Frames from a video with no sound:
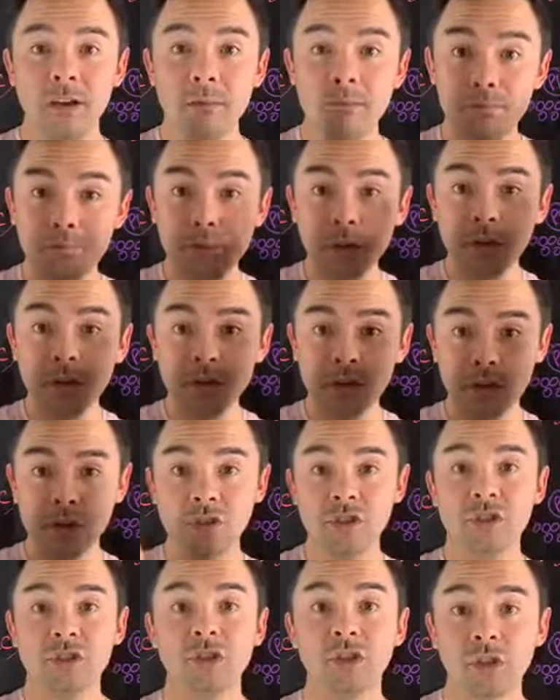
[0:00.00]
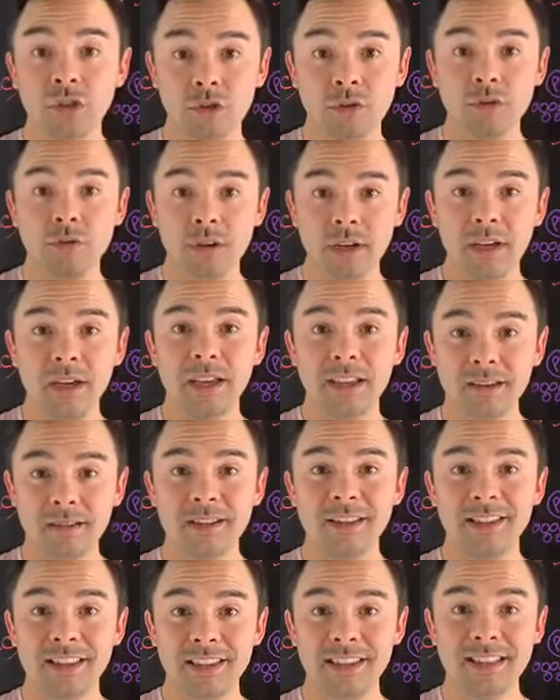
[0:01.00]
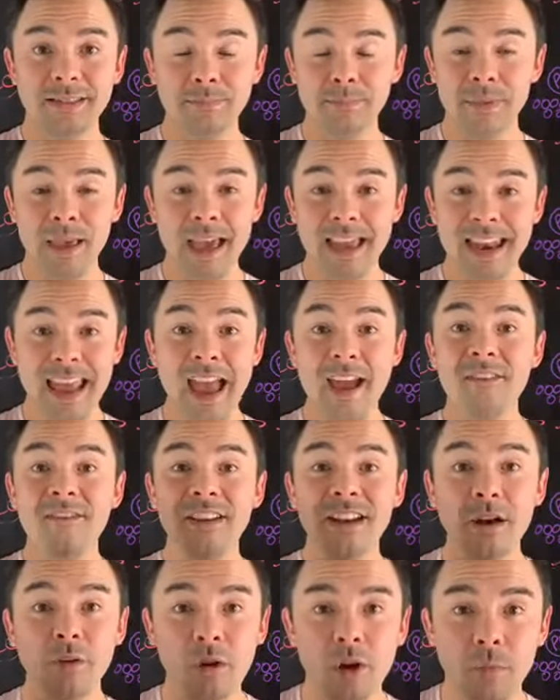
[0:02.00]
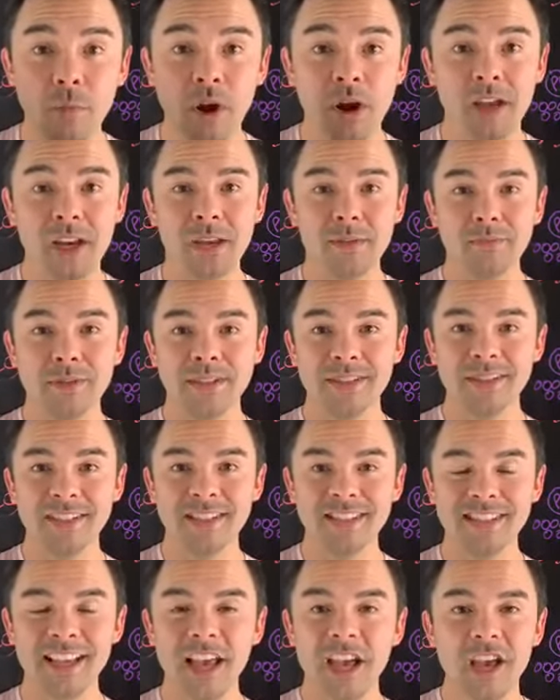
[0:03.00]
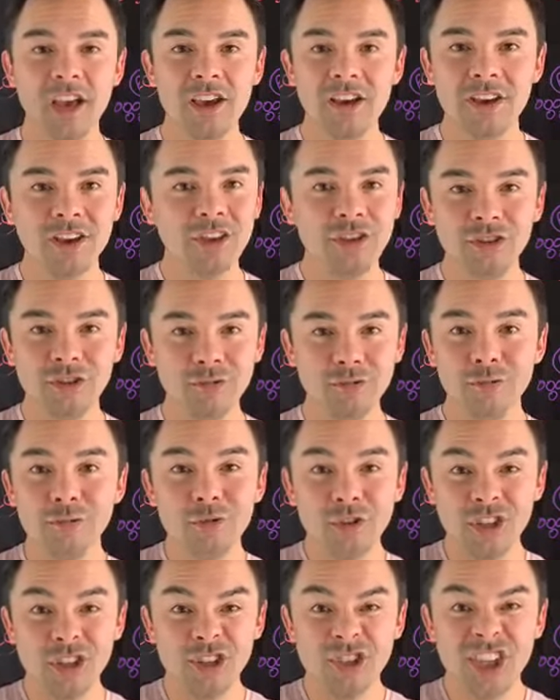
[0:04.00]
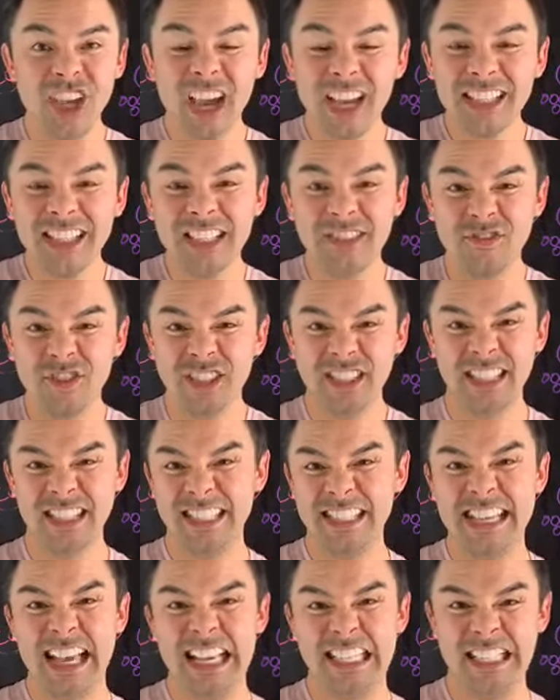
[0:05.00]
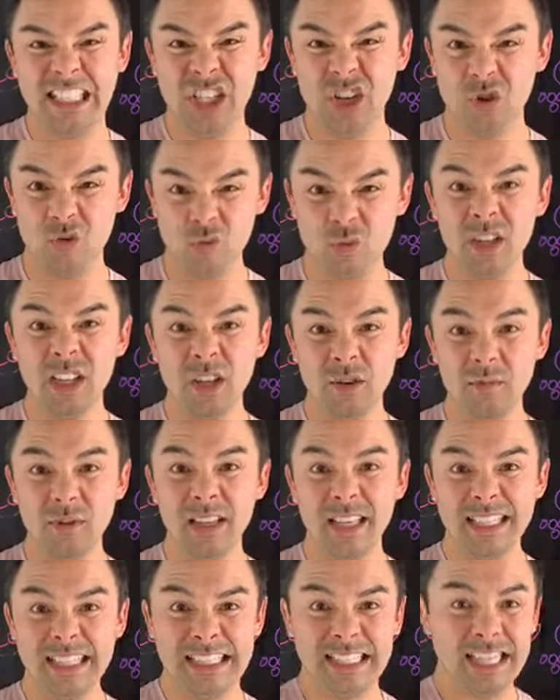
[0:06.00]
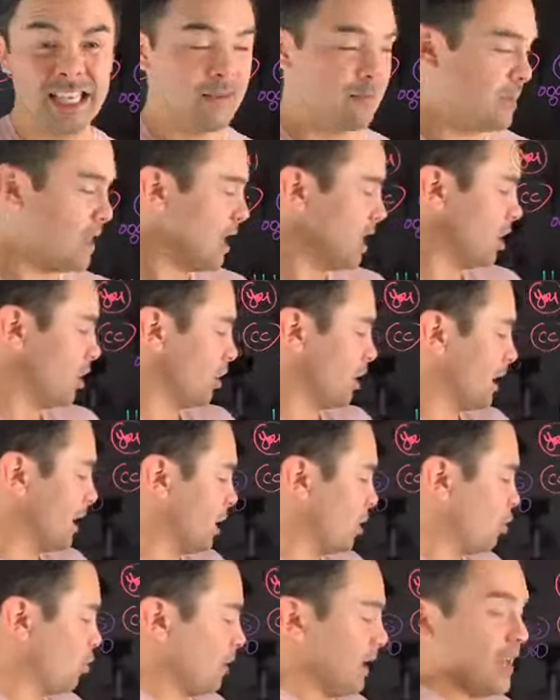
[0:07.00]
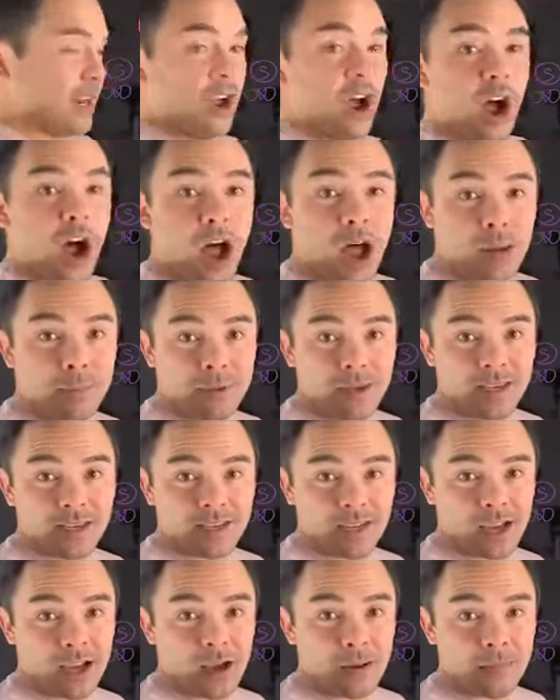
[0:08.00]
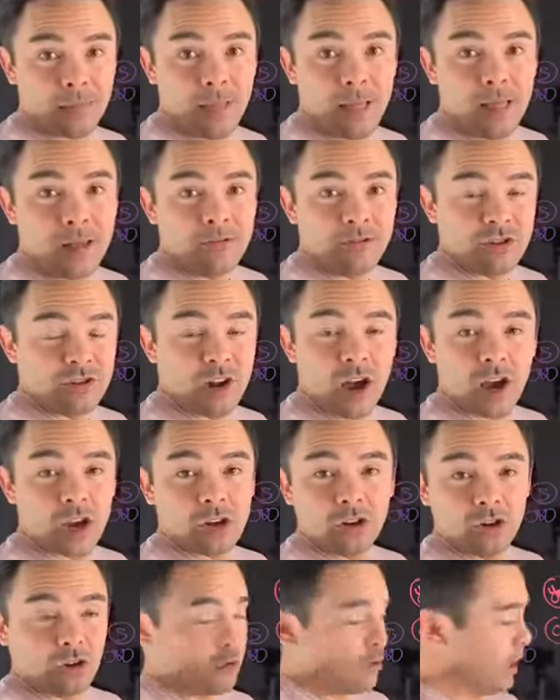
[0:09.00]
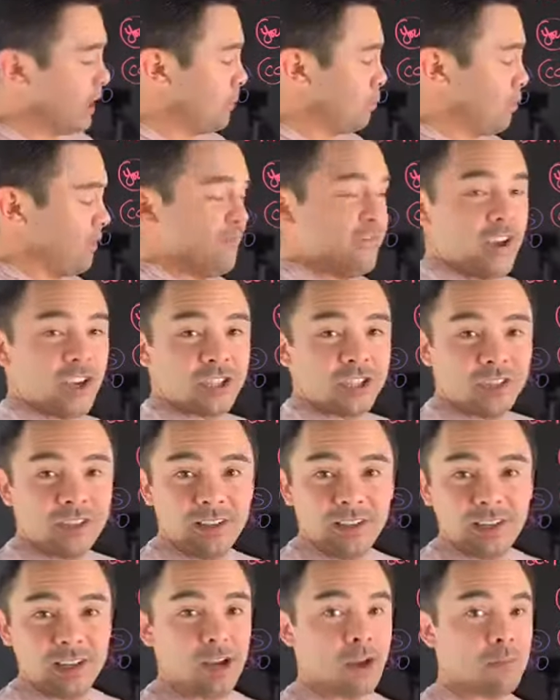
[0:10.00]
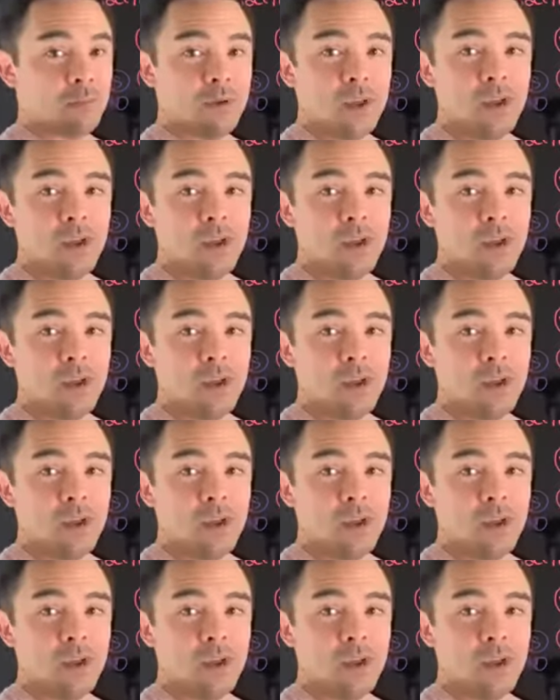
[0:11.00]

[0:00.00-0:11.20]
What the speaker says: builders do in this and every network marketing business, your chances for success are really, really slim. You're going to create a hobby income. You're not going to create a professional income.